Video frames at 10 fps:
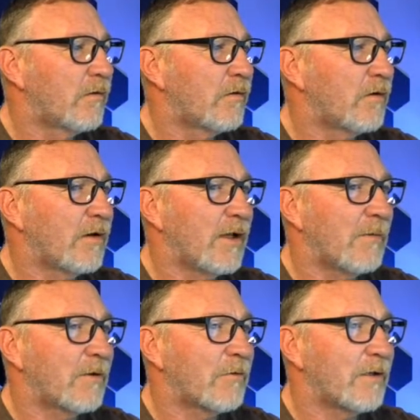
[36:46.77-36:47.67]

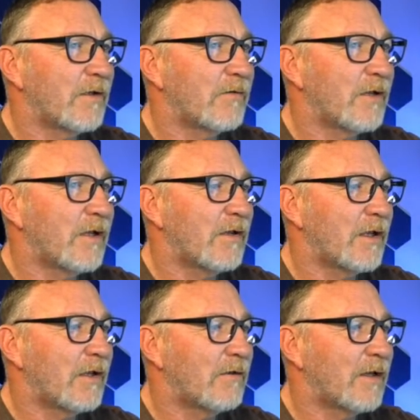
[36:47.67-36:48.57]
Dynamic release,
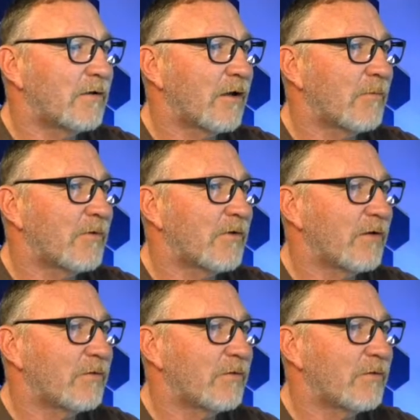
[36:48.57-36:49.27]
yeah, light compensation,